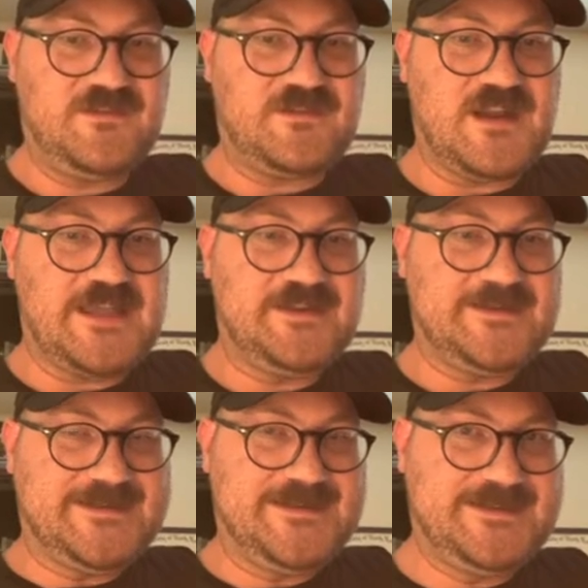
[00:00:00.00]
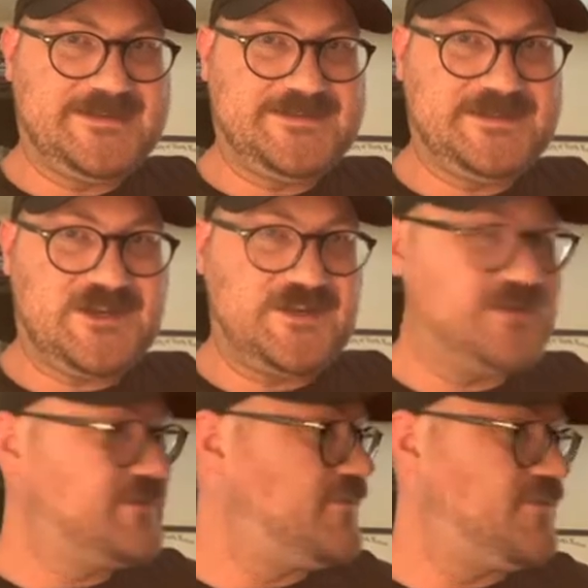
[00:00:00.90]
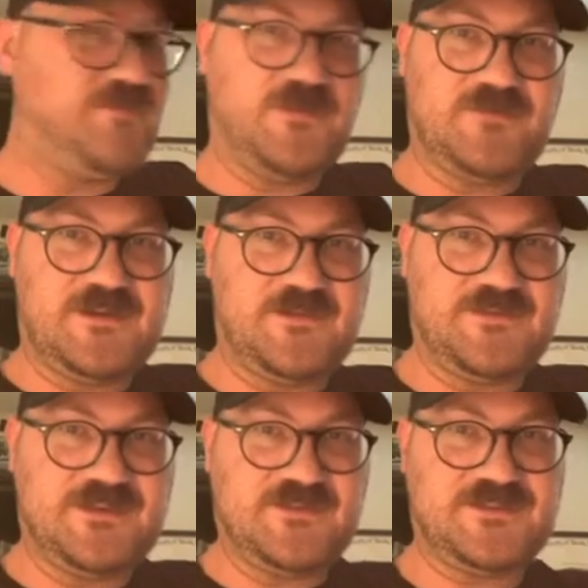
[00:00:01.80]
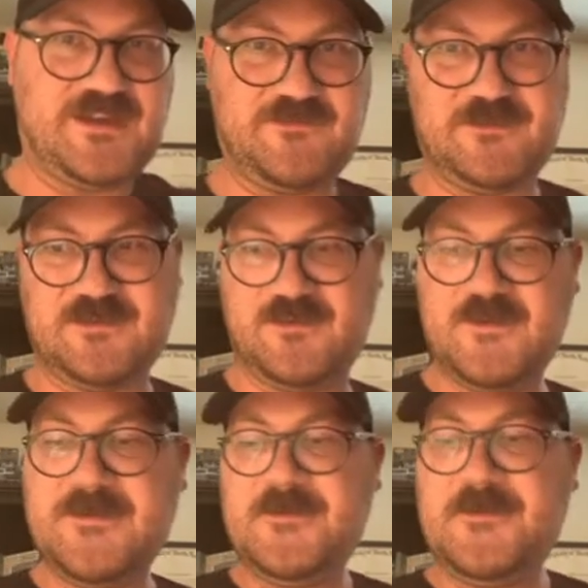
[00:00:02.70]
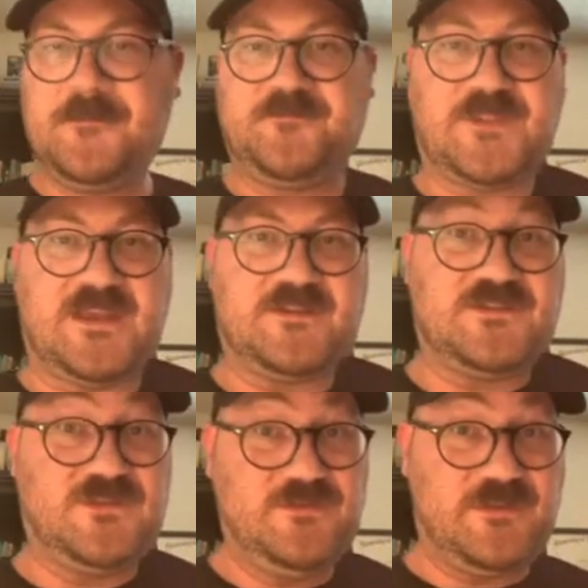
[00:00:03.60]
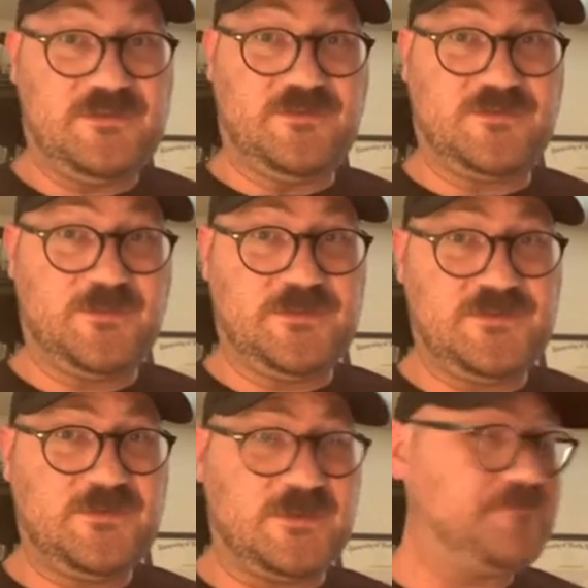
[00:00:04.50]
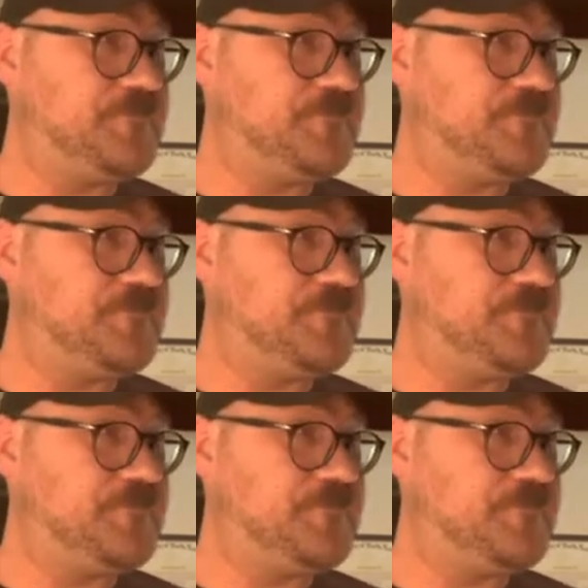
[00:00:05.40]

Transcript: Knight in Shining Armor there, the Escavalier. And two Thunders will do it.